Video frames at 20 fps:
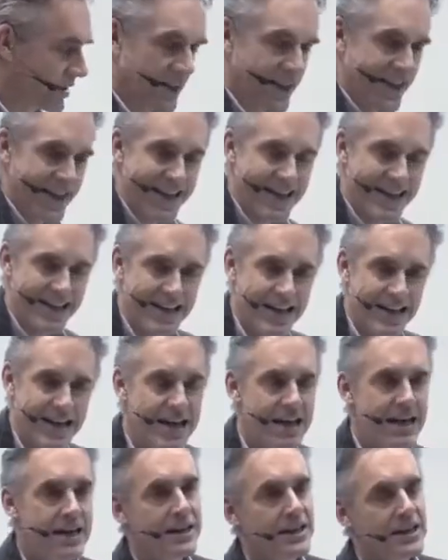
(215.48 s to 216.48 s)
The id,
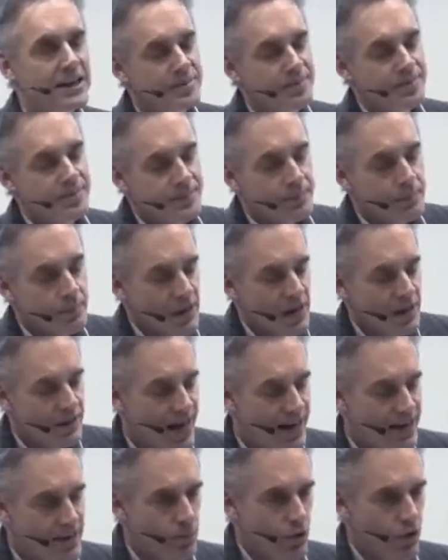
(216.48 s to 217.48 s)

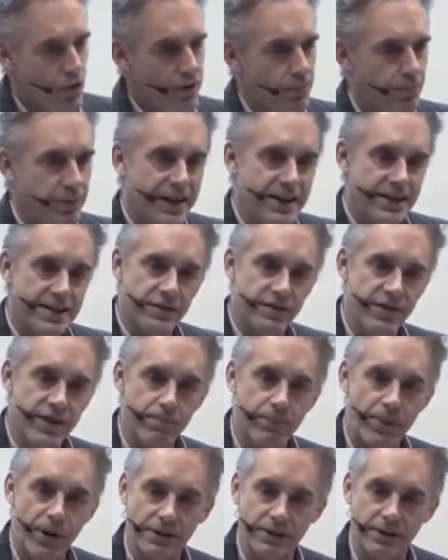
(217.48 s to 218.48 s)
that's more the place of
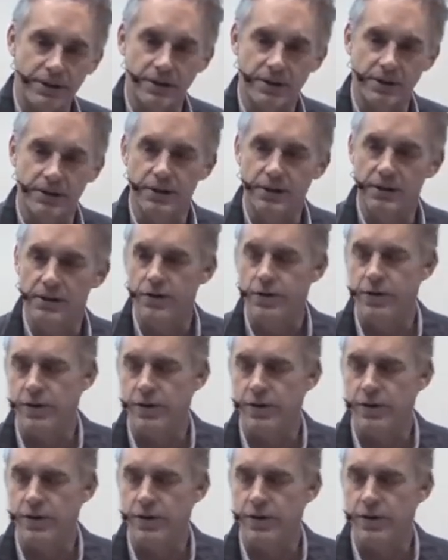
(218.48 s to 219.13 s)
impulses, and you